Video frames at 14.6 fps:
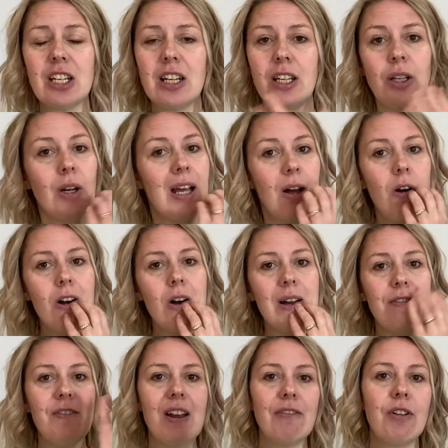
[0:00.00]
and you're like, oh, I've
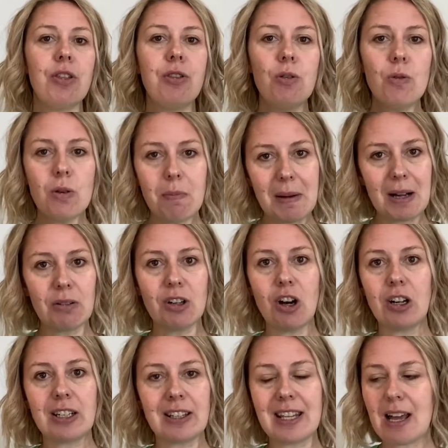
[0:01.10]
never thought about God
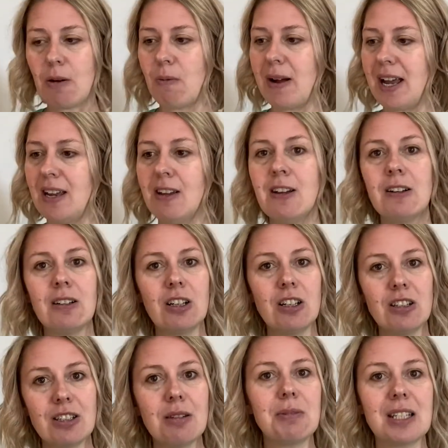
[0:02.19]
that way. God
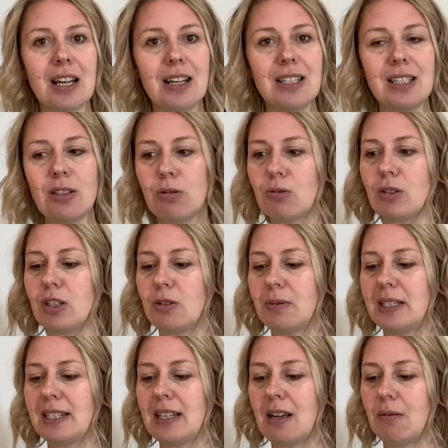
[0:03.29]
sometimes talks to us
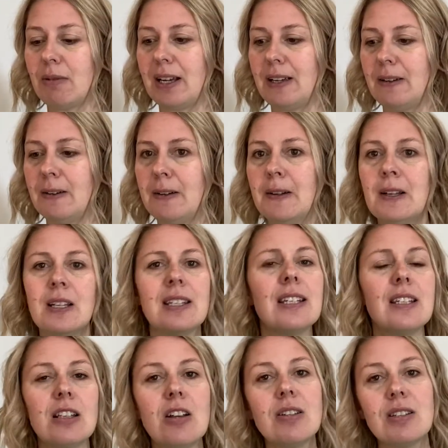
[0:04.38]
that way. So
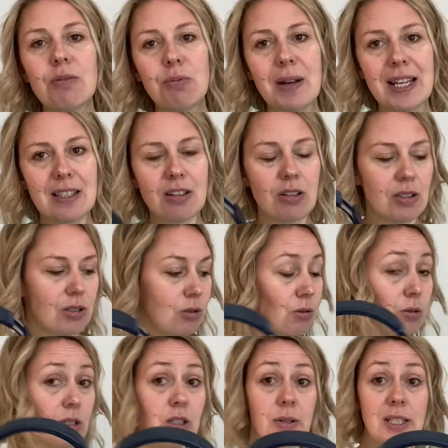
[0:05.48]
there's lots of ways God
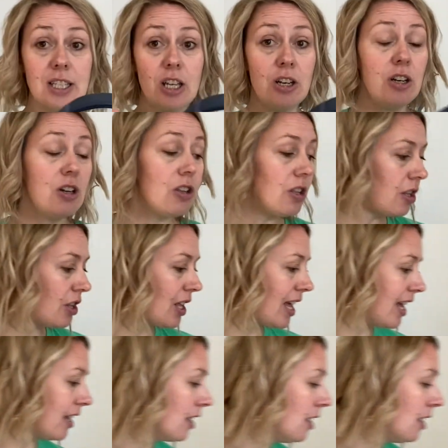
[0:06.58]
talks to us. Another thing